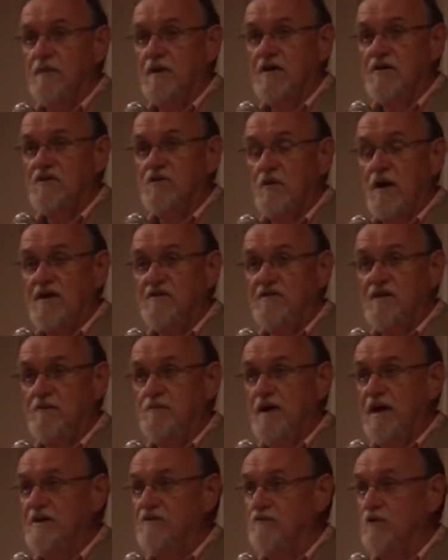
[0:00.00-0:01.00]
So I see
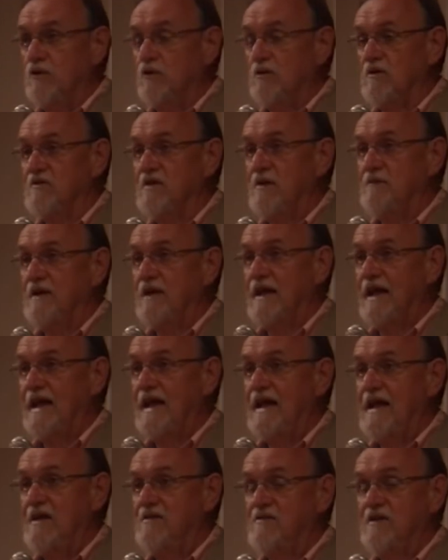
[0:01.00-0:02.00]
my role as
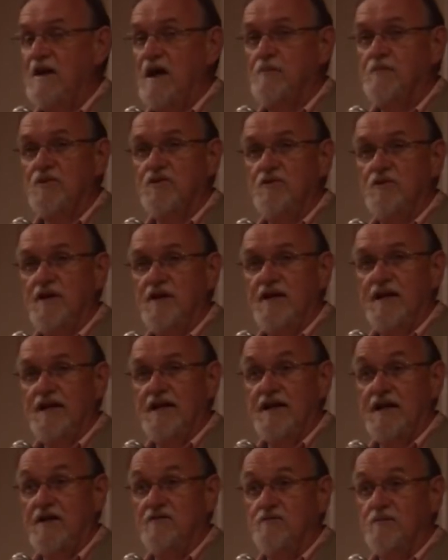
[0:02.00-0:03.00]
MLA as an opportunity
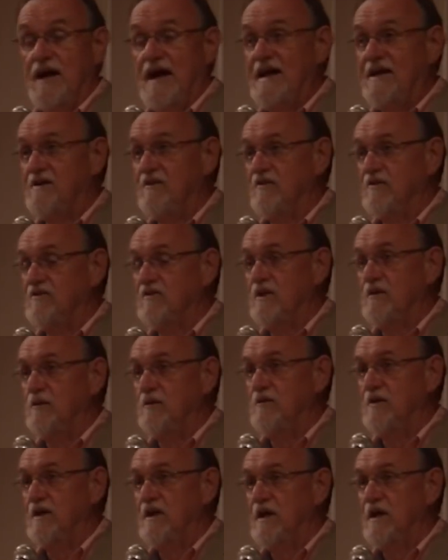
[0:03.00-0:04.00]
to give back to this
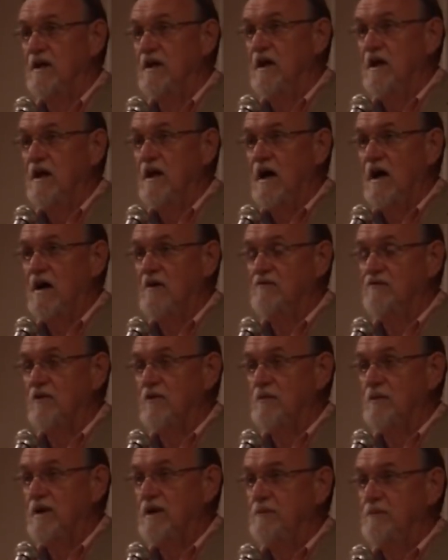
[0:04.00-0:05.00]
community for the
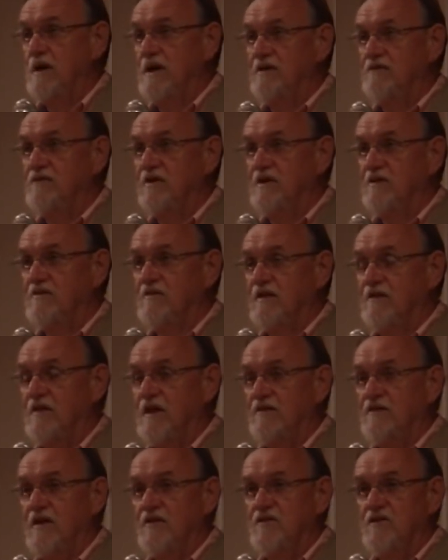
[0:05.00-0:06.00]
many benefits that
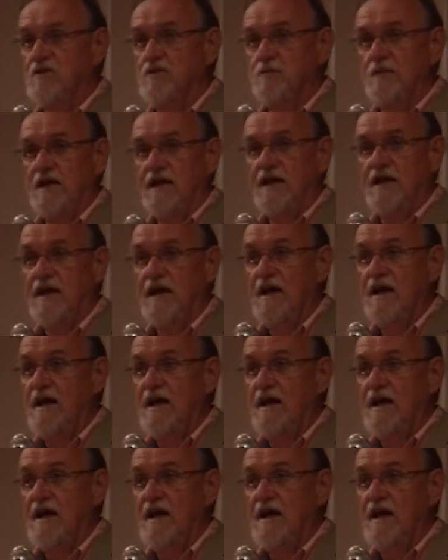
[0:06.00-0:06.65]
they've given to me,